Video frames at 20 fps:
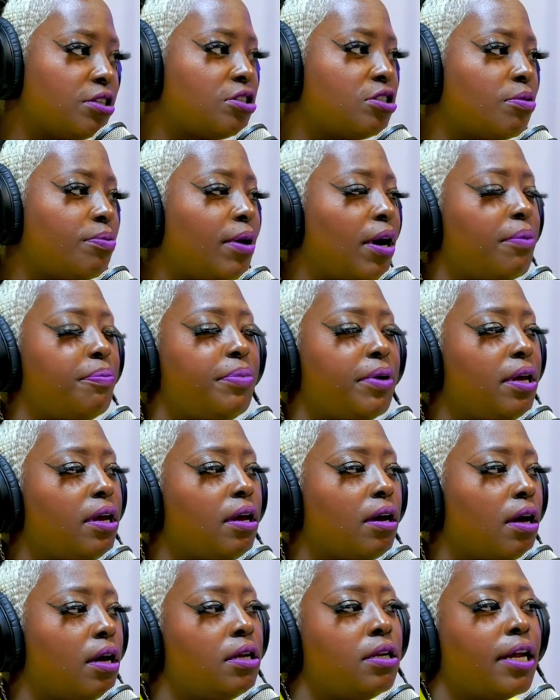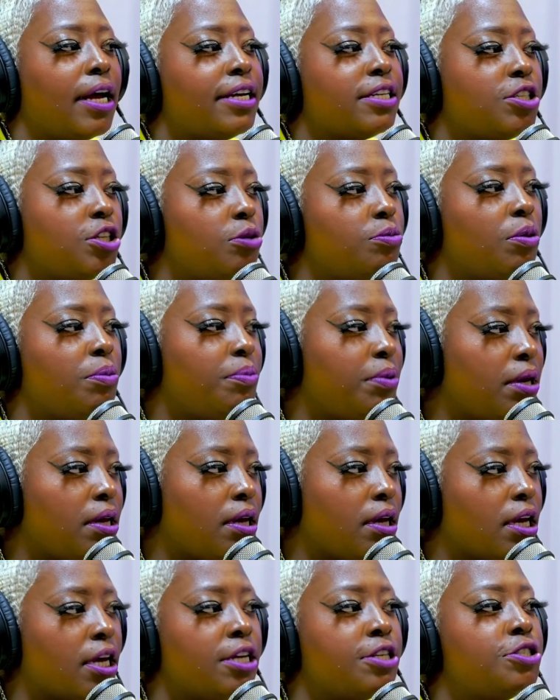It's just about being a nice human
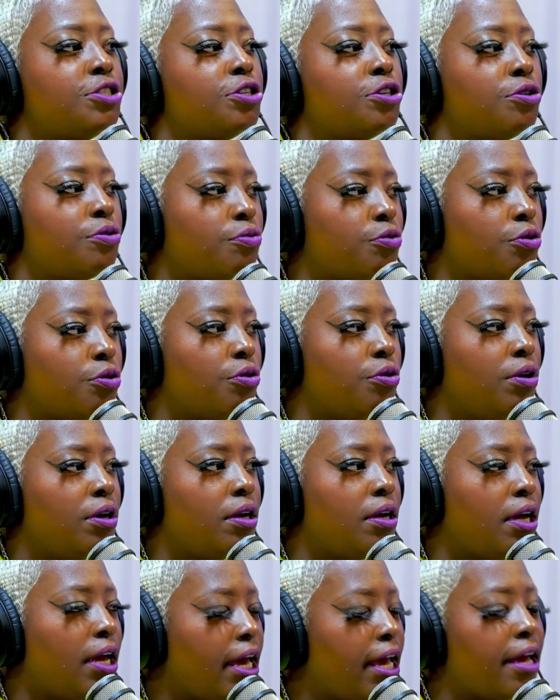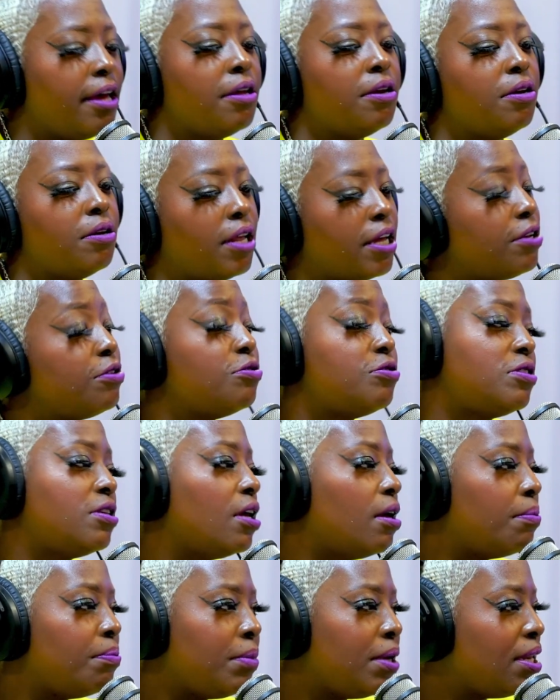being in general. Yeah. And like you
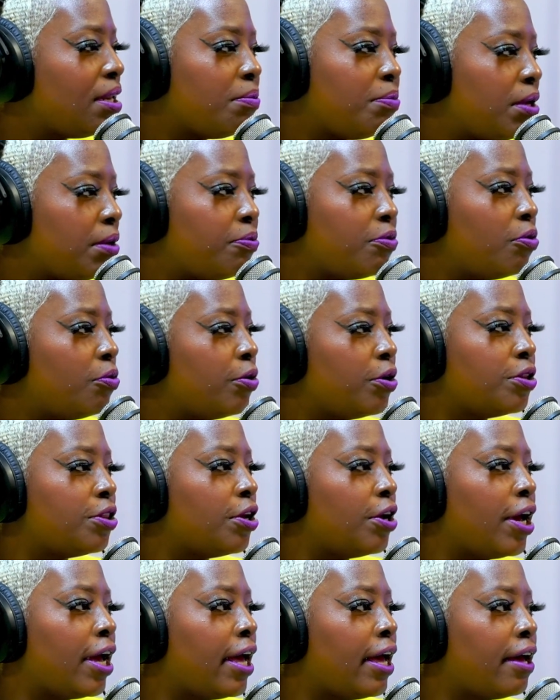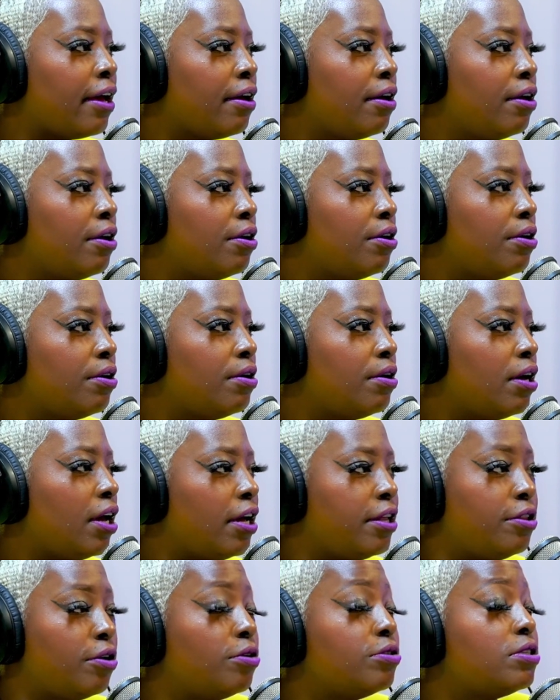said, meeting people where they're at.
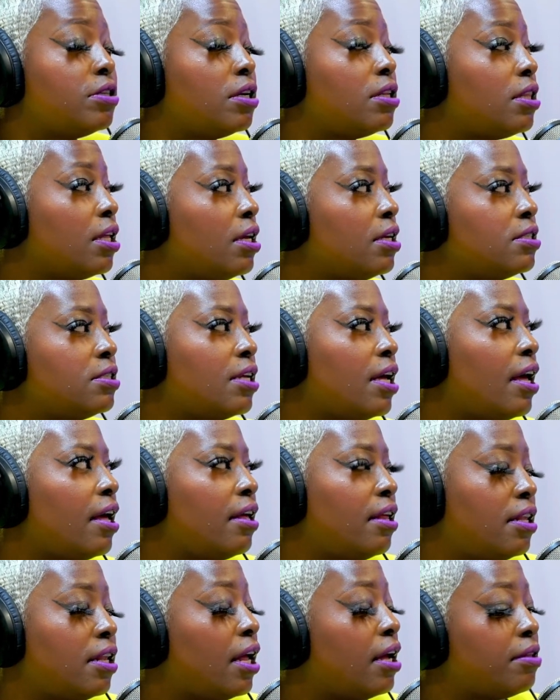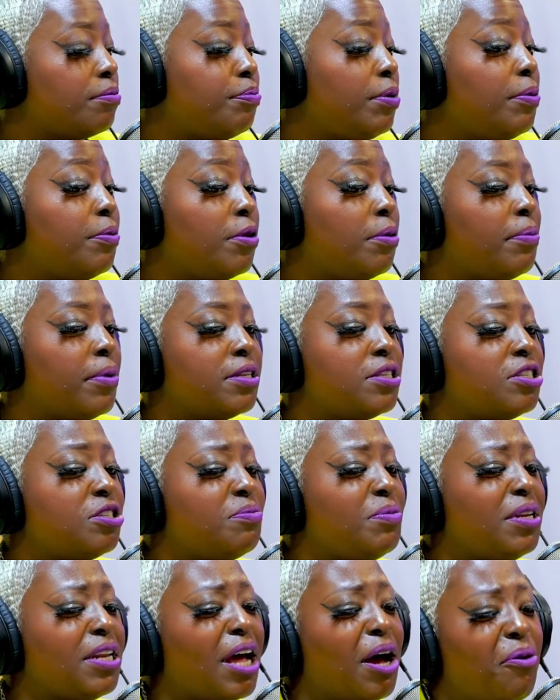Yeah. And those are the things that, like, people are
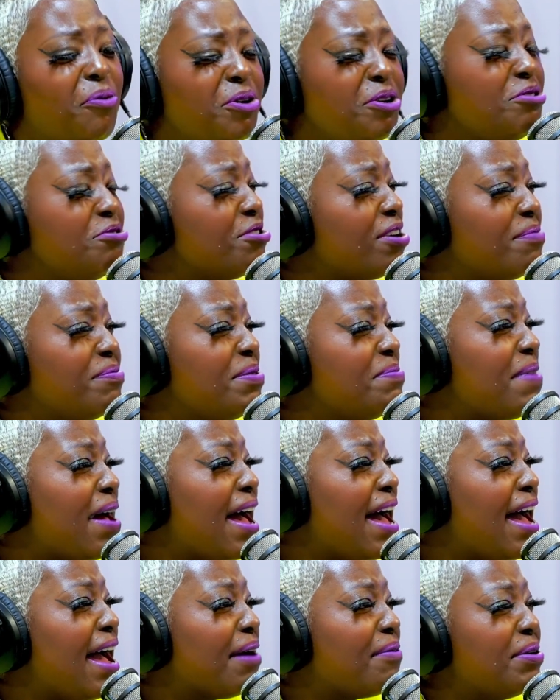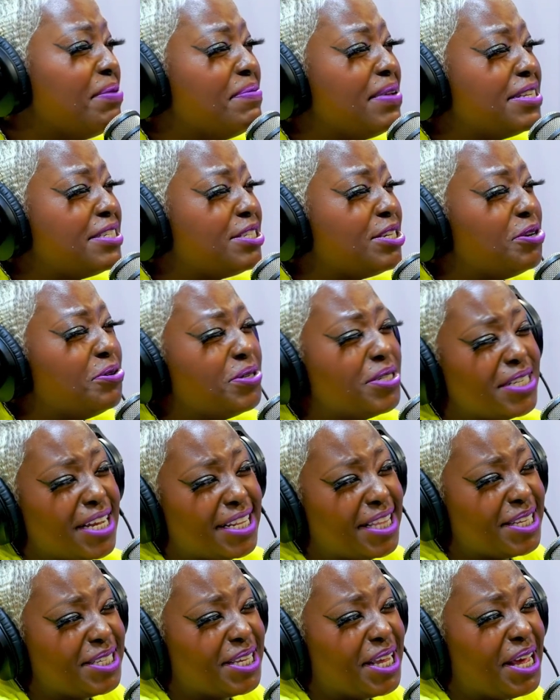messaging me now, when are you coming back? We missed you. It's
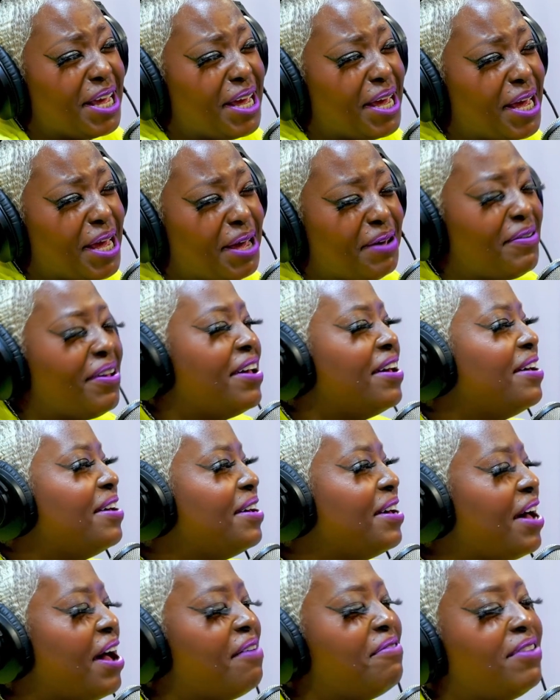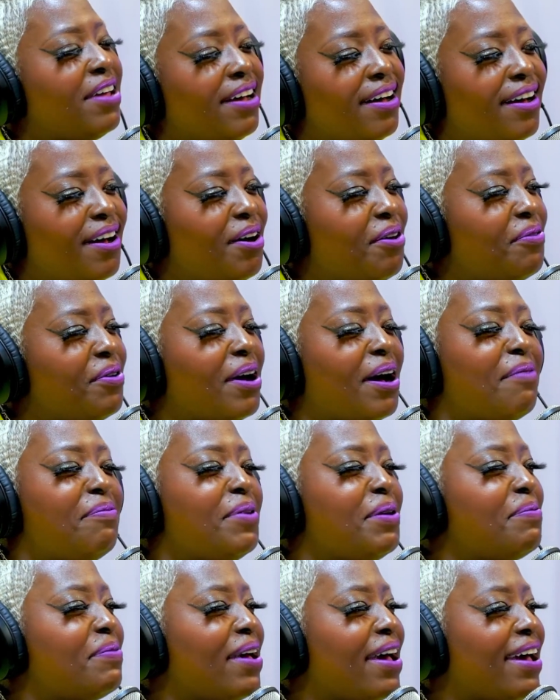not the same. I'm like, oh, well,
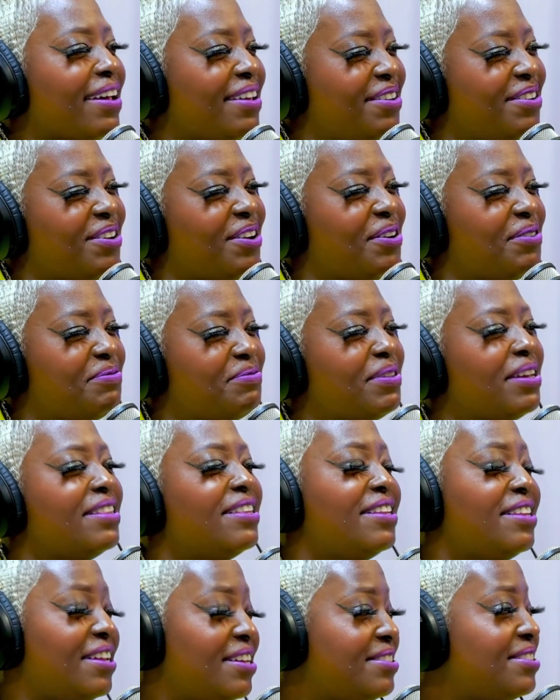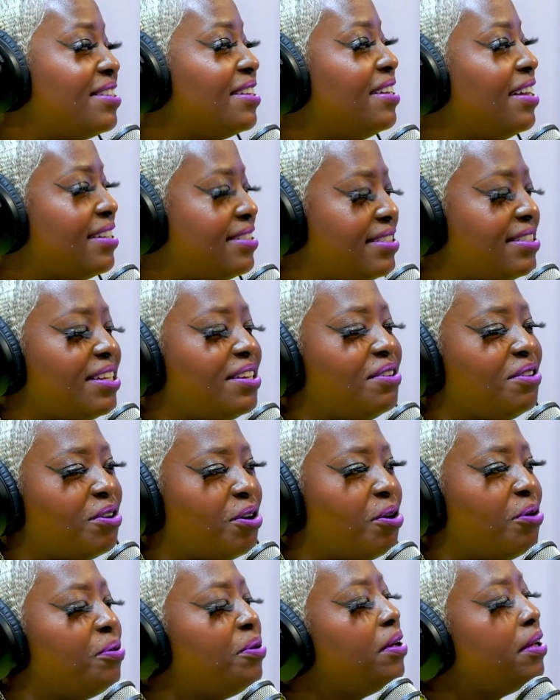I'll be back, you know. And then that's the next thing, you
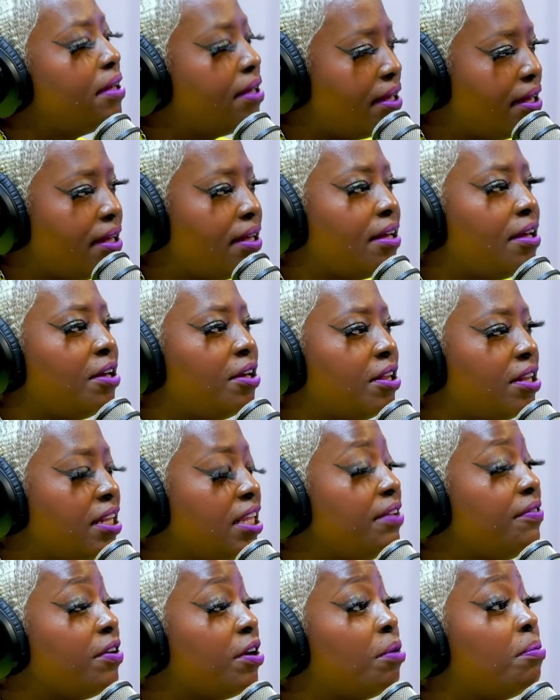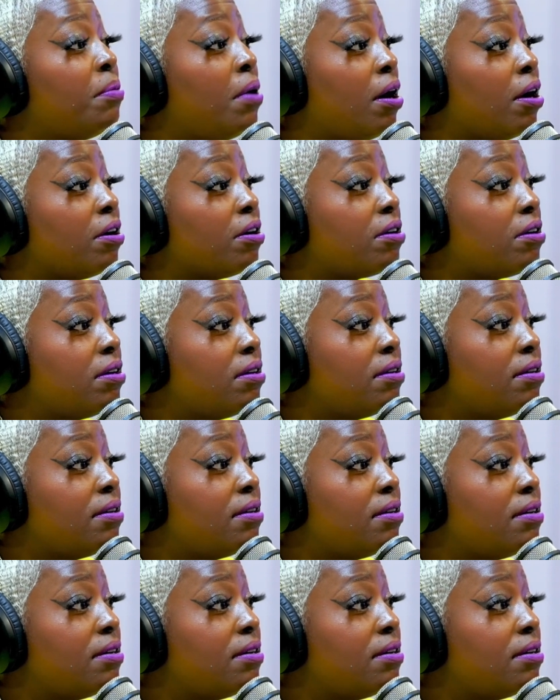know, leaving a mark.